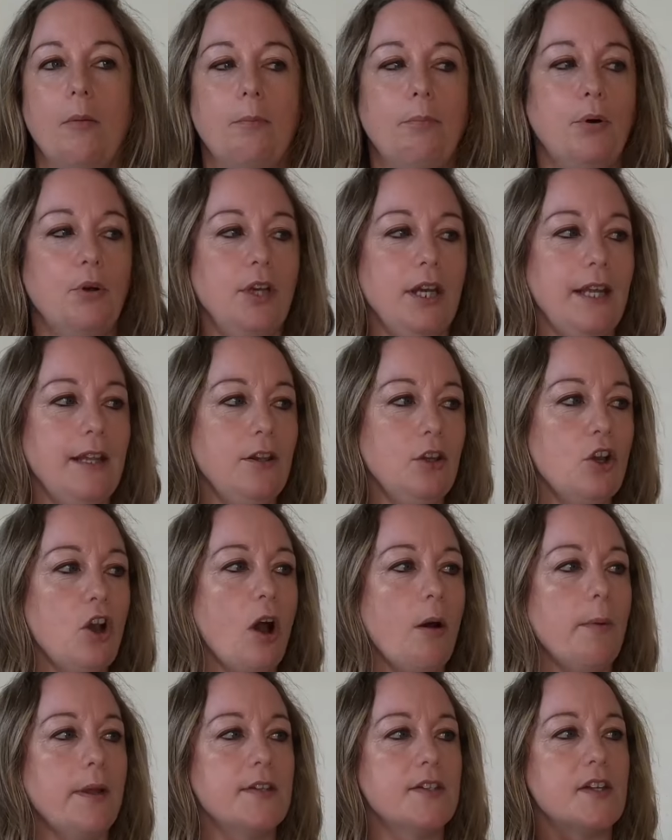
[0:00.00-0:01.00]
put it in the
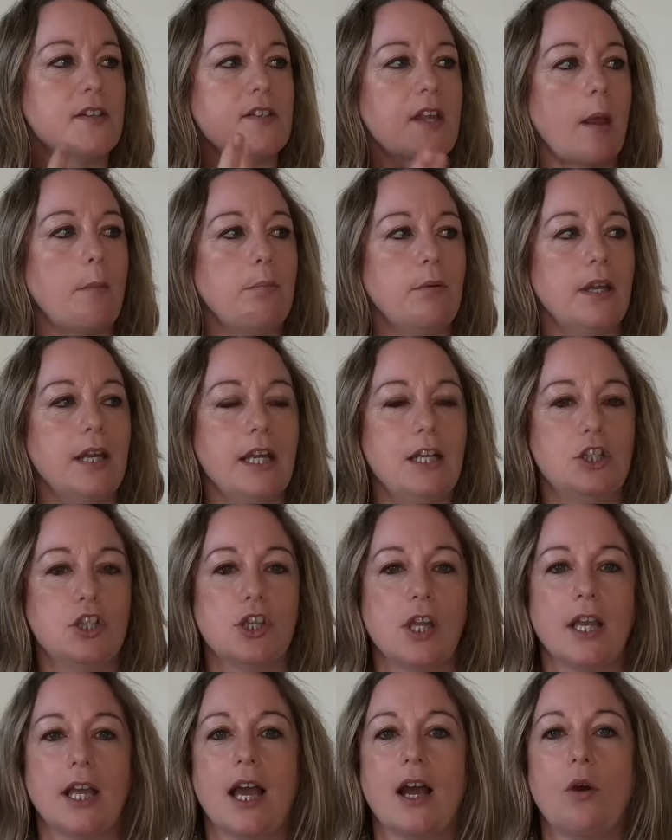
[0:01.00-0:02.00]
comments as I bring each
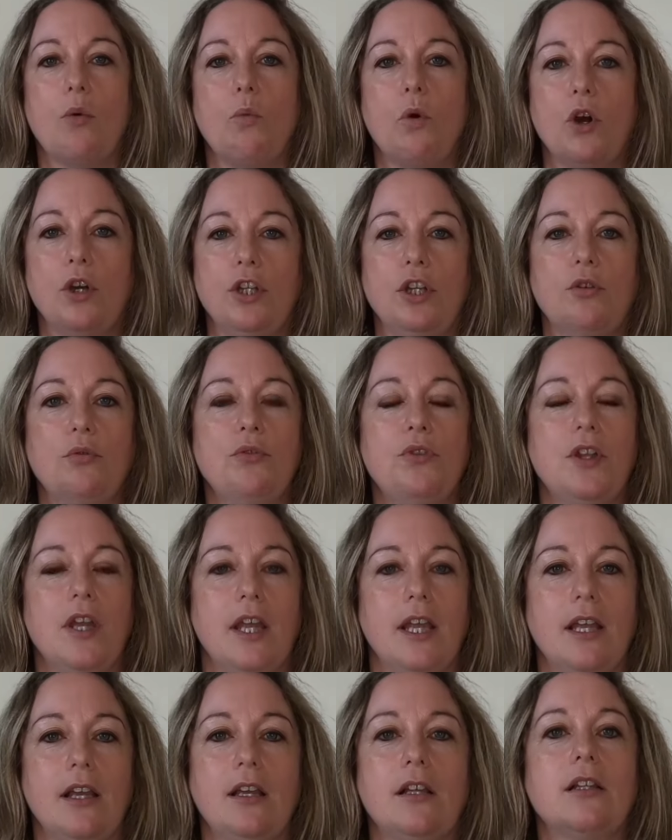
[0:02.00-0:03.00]
thing out what you
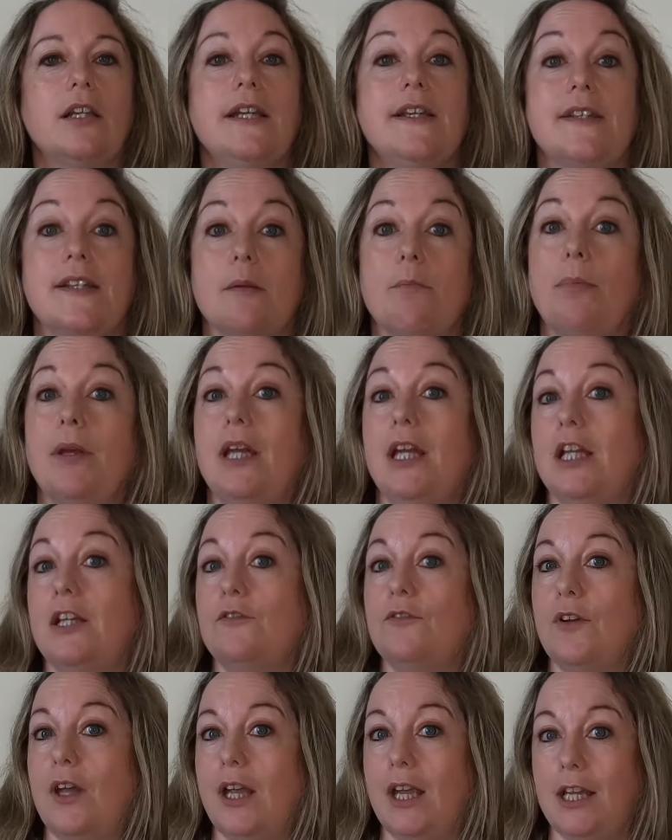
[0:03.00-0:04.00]
think Lisa paid
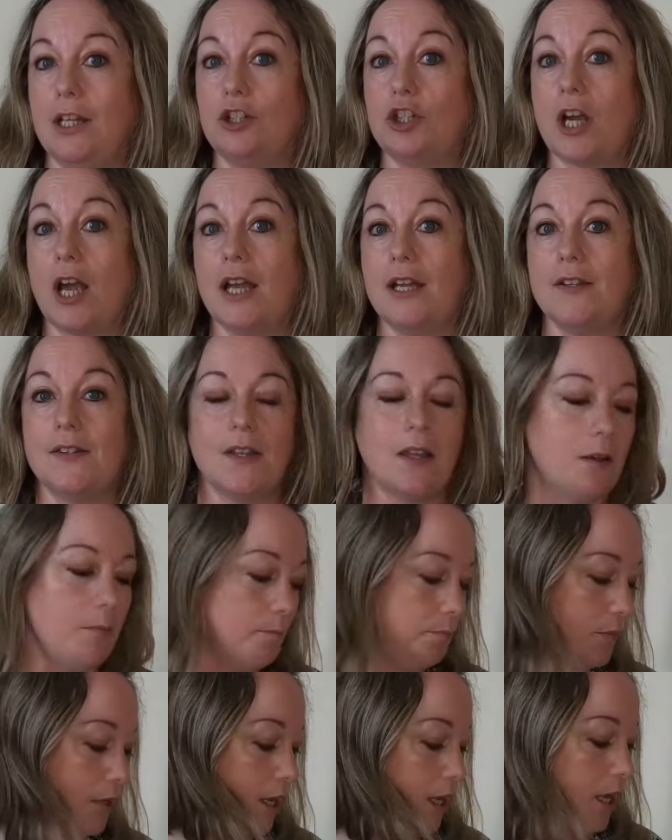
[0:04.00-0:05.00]
for each
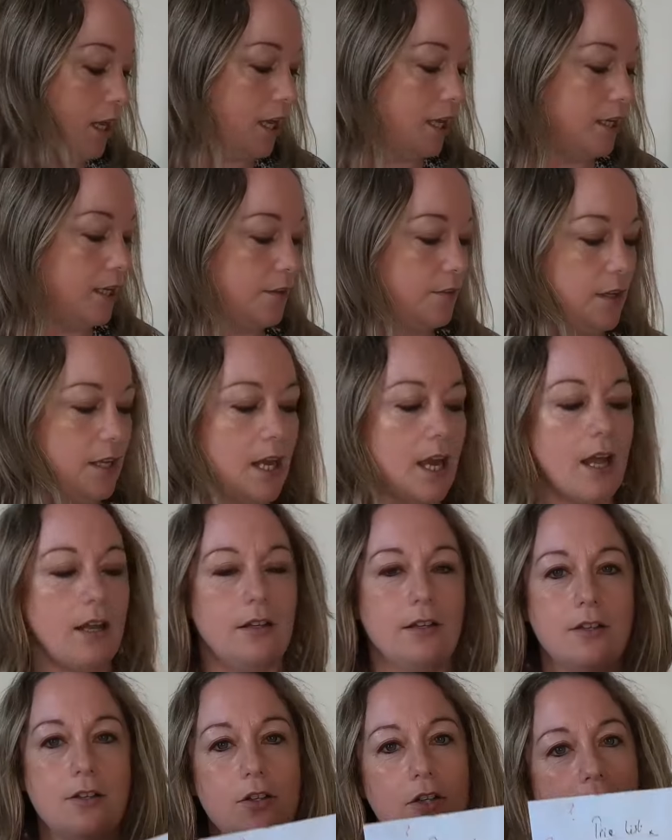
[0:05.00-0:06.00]
item, and at the
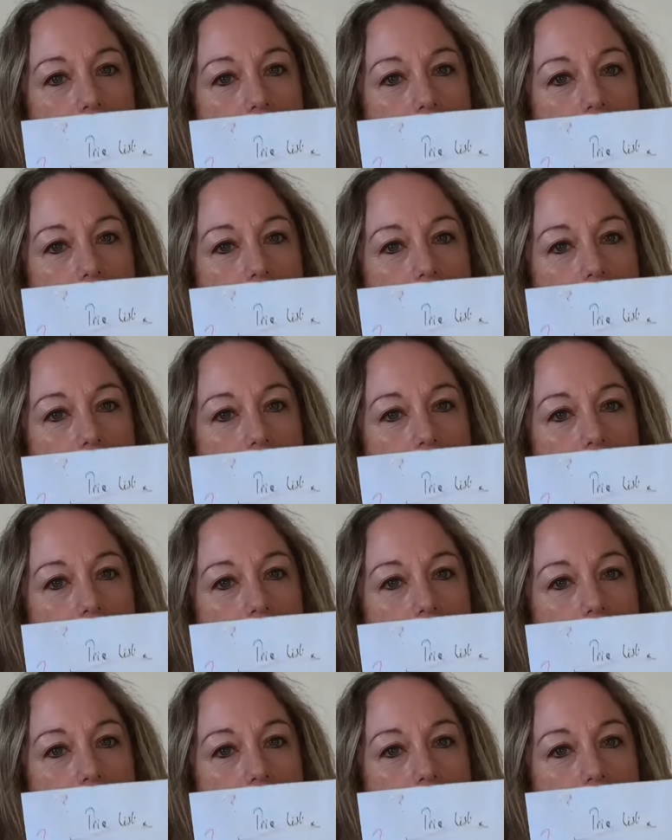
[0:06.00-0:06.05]
end